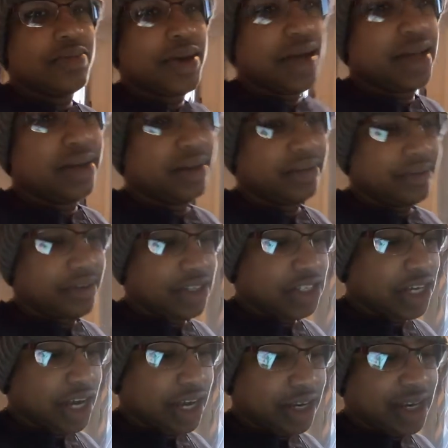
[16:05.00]
gonna have to buy another
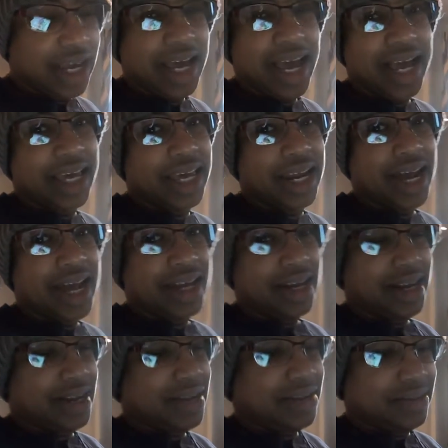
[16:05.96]
fish tank. They gotta get
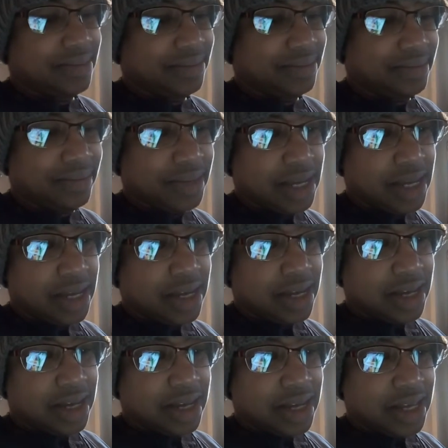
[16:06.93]
out of there.
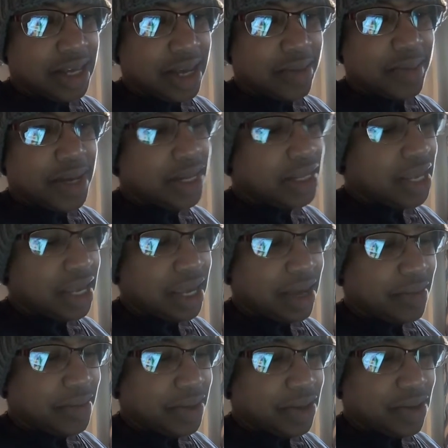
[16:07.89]
They they
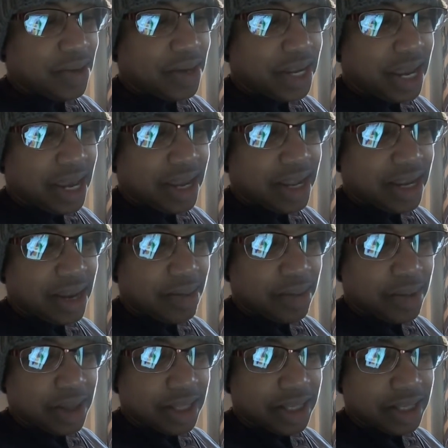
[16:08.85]
can't be doing that. They